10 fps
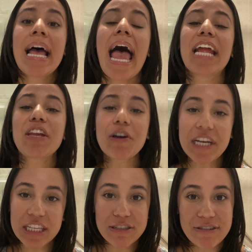and you
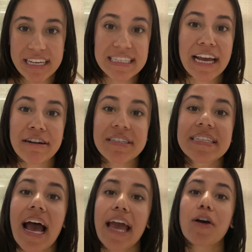can do this
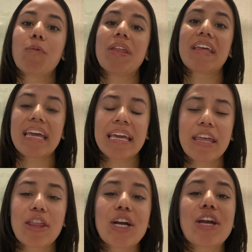hairstyle with
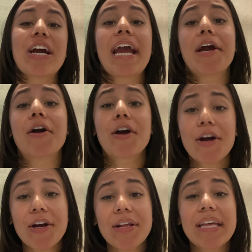either your hair
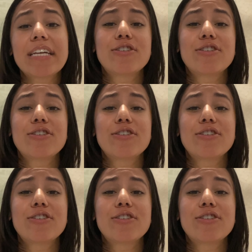curly,